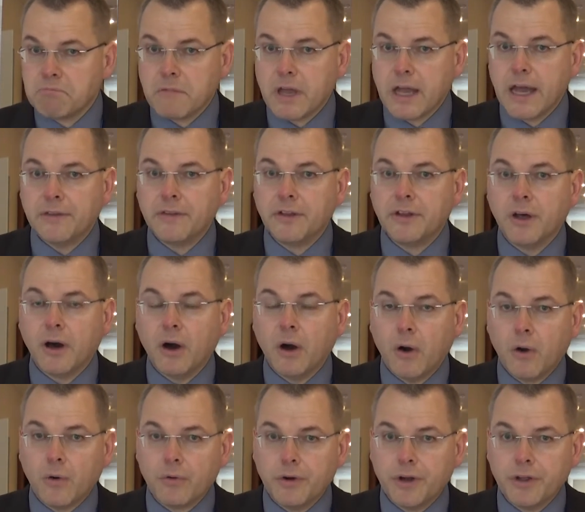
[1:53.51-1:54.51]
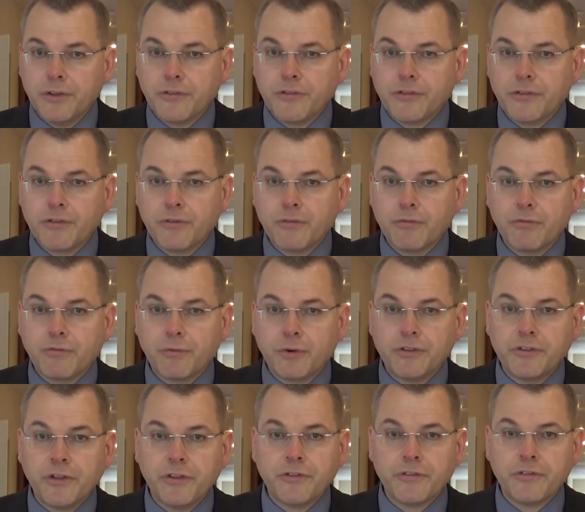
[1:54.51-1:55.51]
Candida auris,
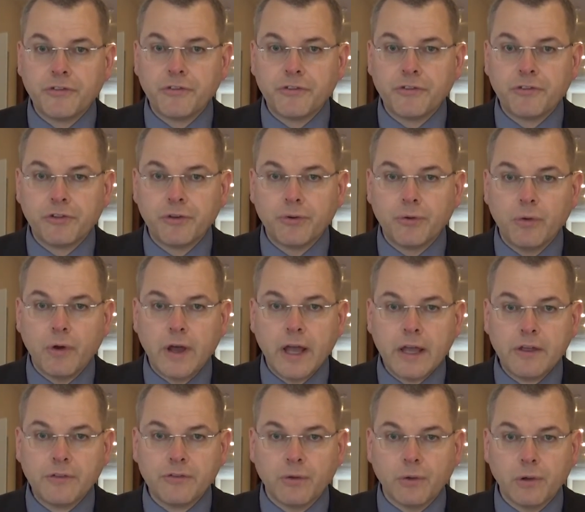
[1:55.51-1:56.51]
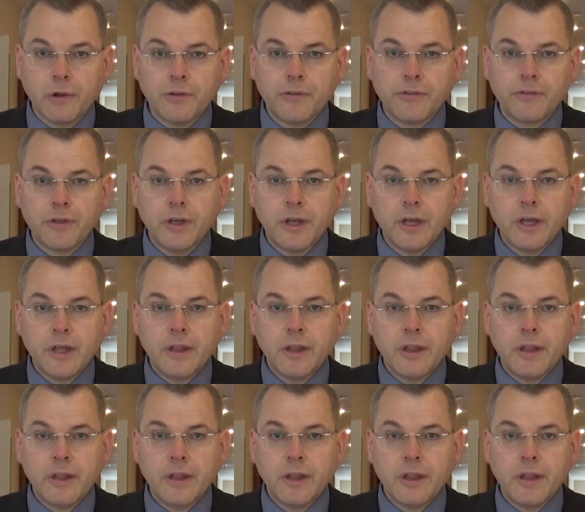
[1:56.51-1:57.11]
resistance to azoles,